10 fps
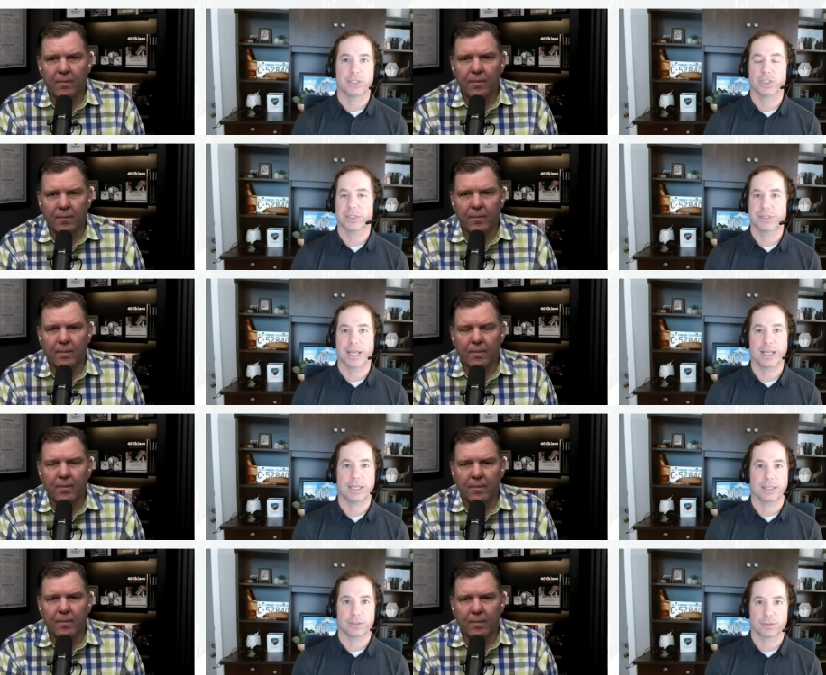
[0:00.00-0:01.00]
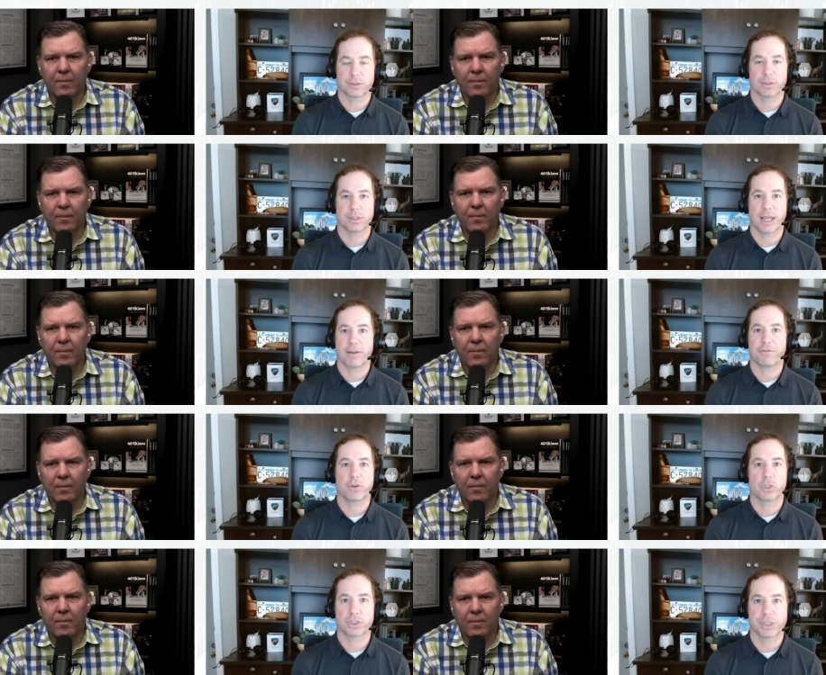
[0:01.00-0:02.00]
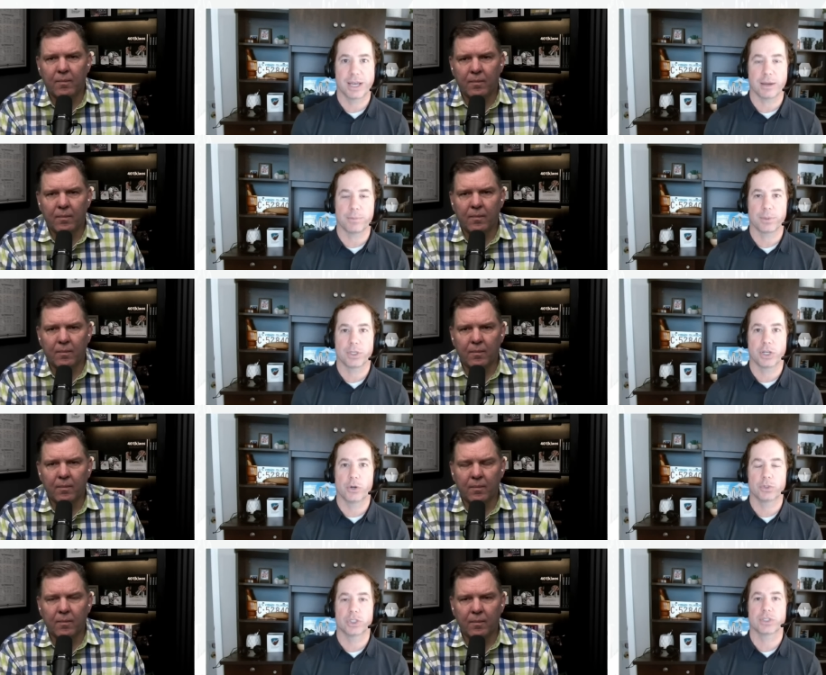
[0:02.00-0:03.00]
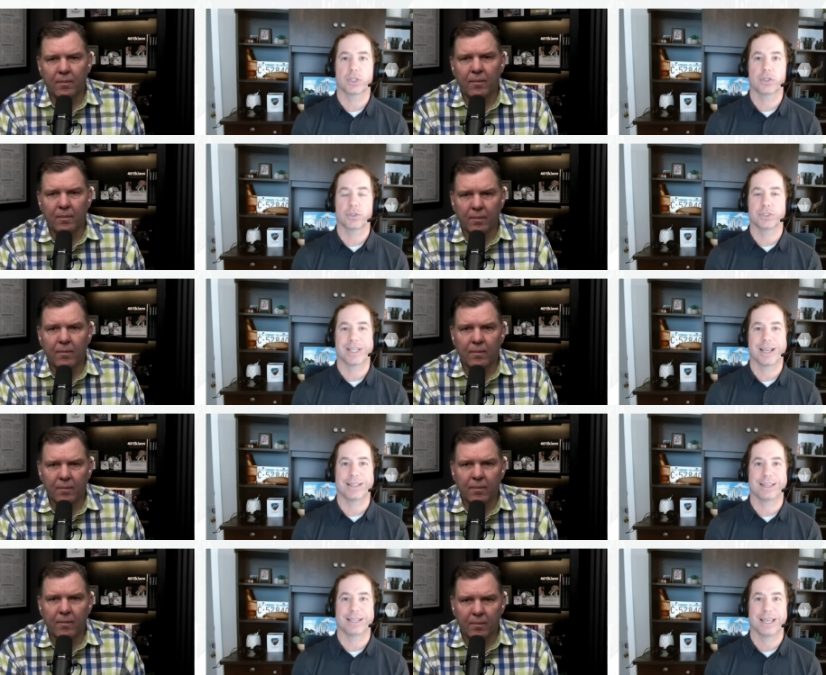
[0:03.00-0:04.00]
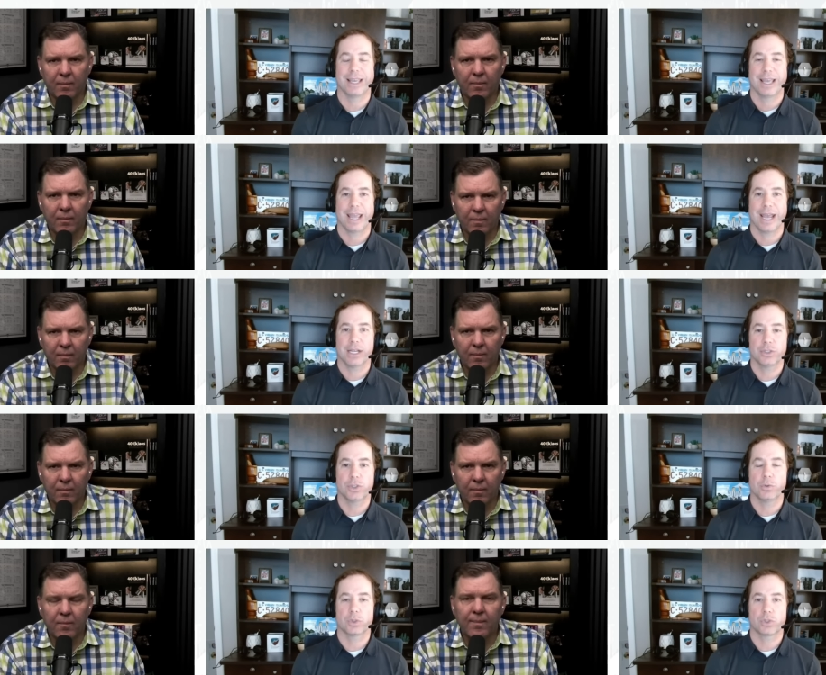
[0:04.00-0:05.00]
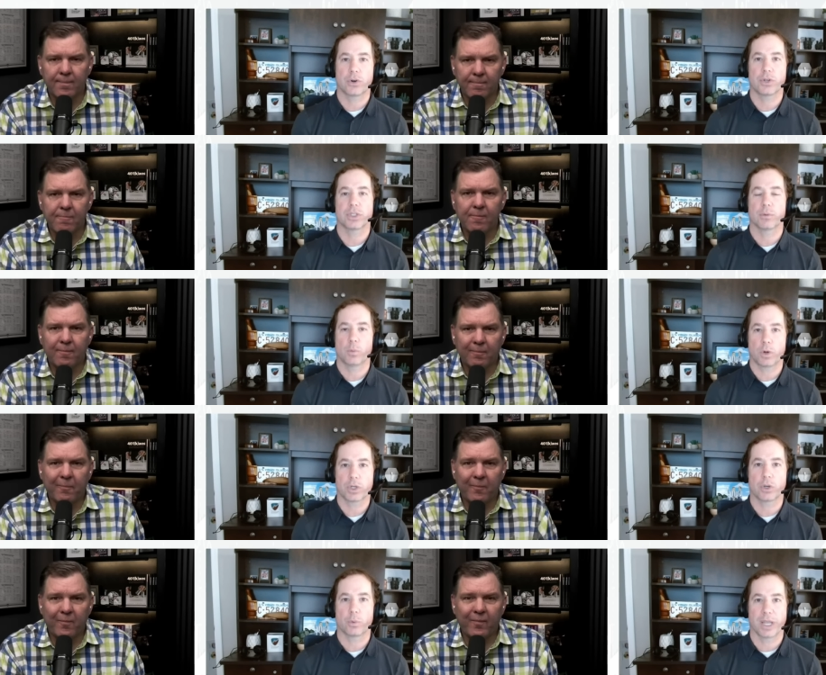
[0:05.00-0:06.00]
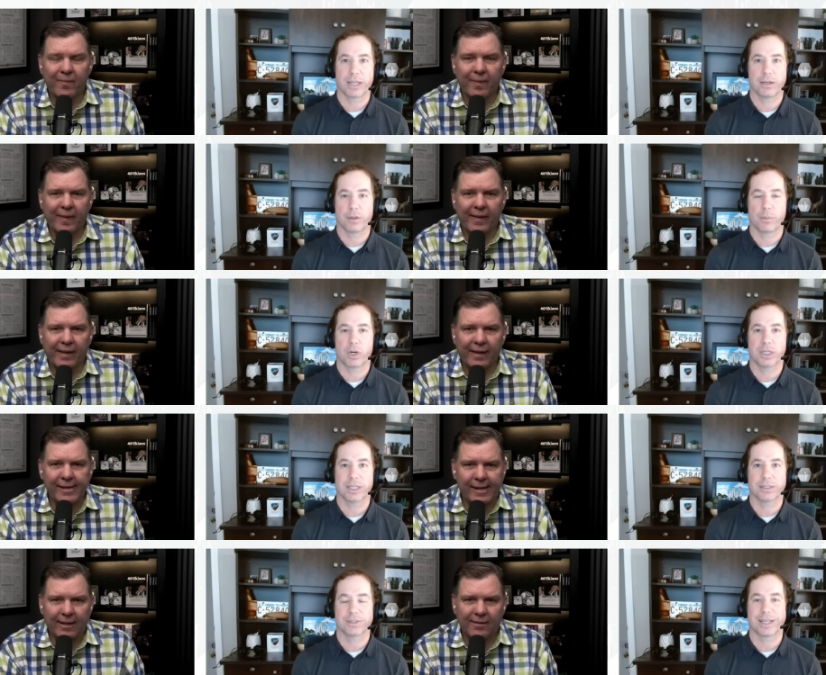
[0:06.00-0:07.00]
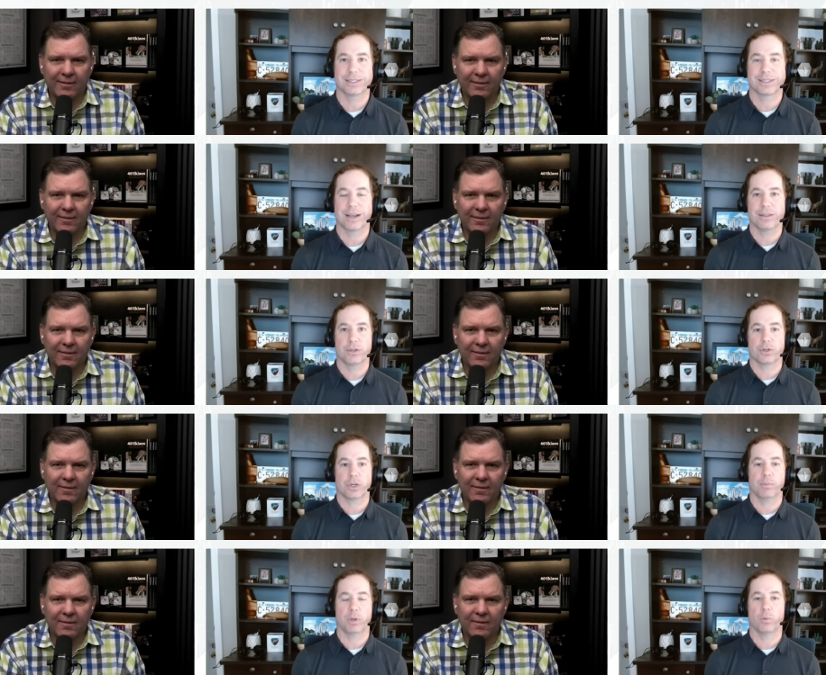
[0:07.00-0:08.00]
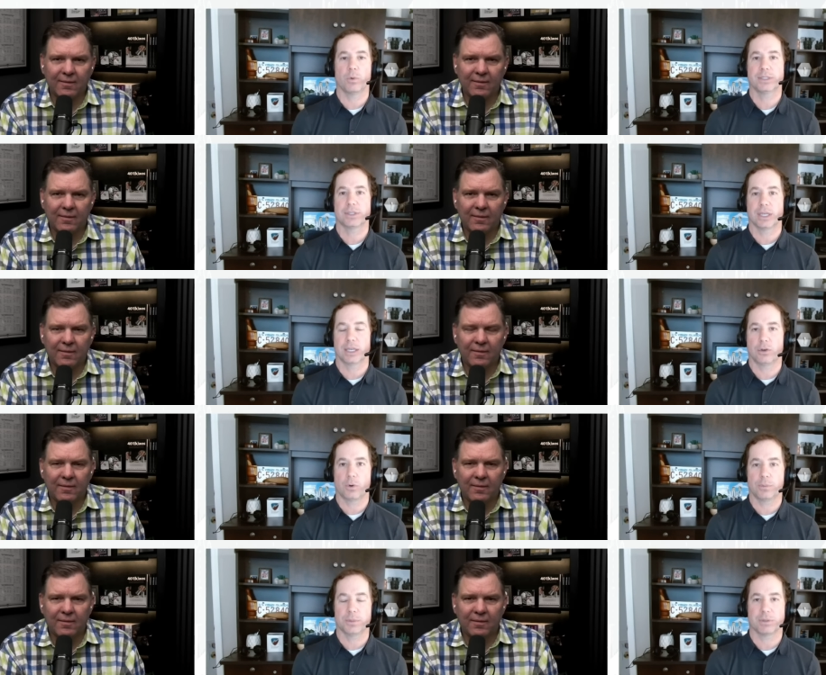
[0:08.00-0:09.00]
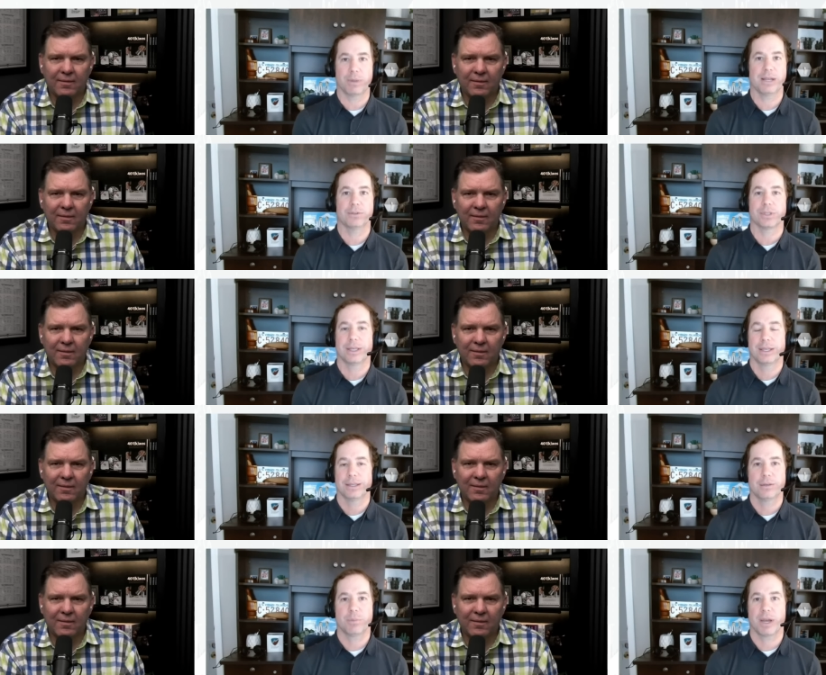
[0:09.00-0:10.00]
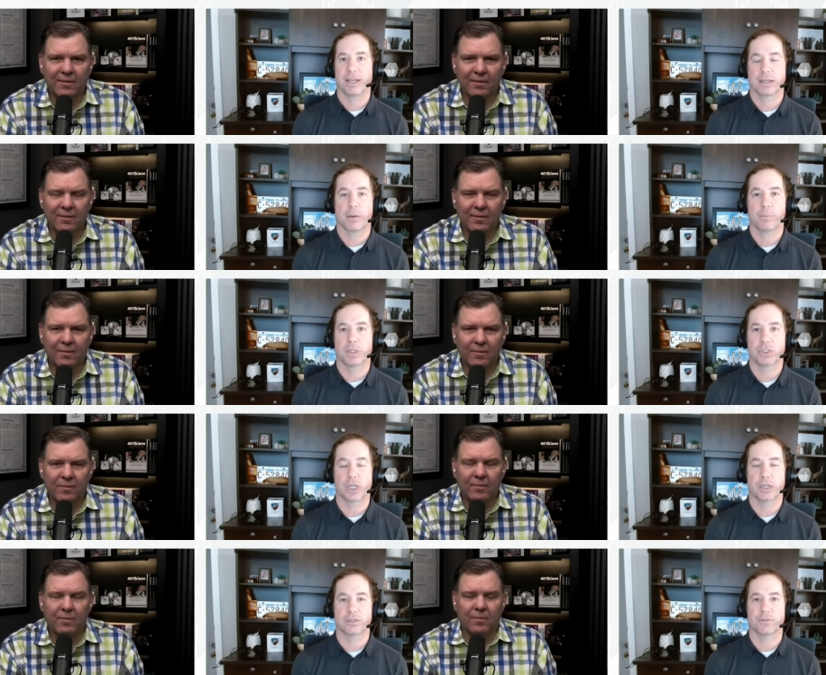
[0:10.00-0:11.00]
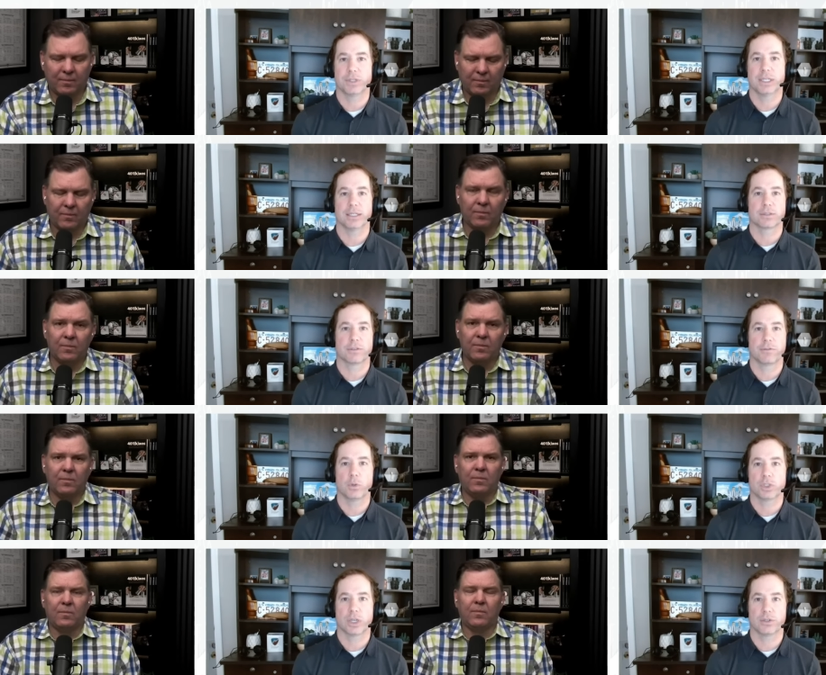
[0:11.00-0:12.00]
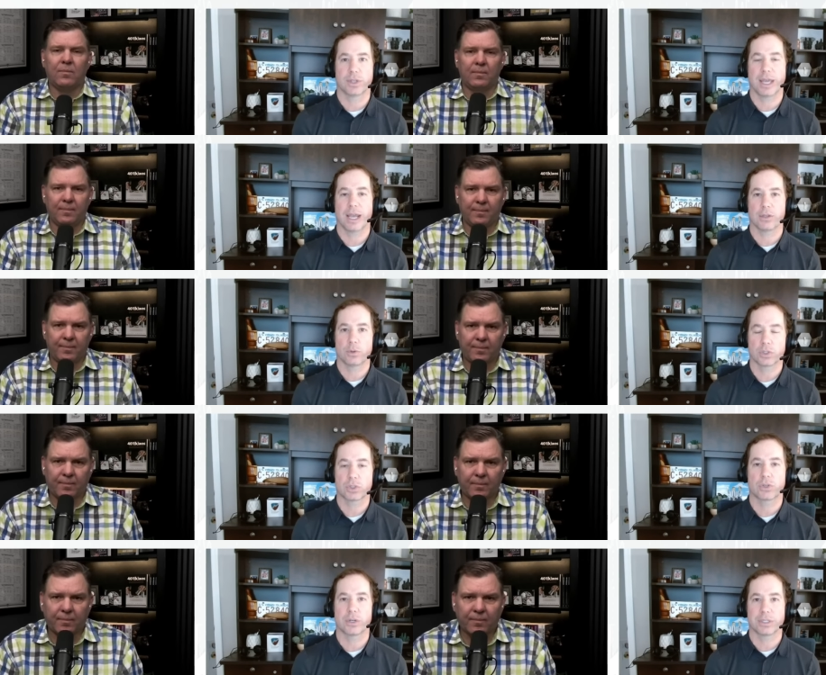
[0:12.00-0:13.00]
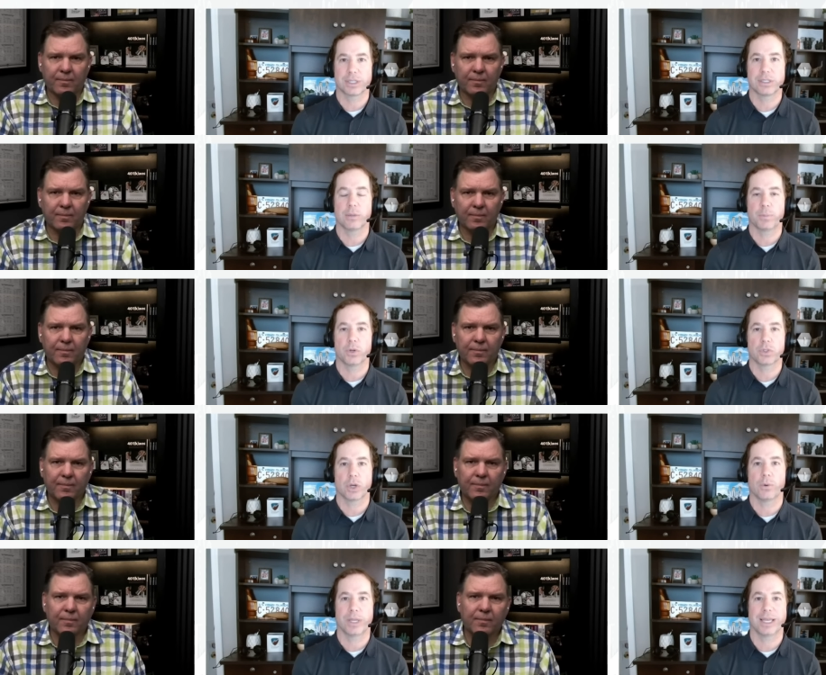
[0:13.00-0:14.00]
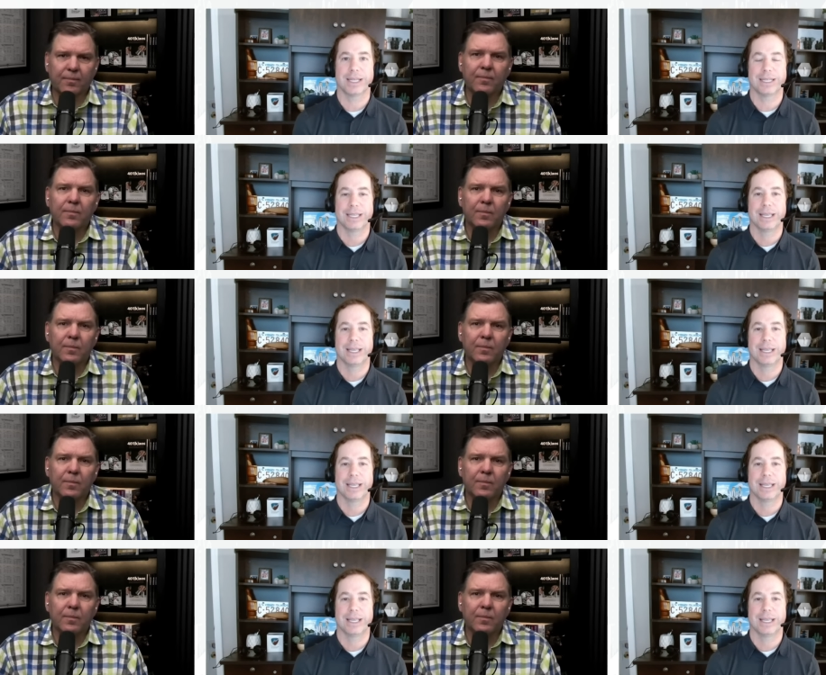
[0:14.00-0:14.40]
Speaker 1: just take that first step you know just understand that as you start to work your way into the markets it's not that you're going to be risking enormous amounts you can buy a couple of shares of this, a few shares of that. You can start to dip your toe in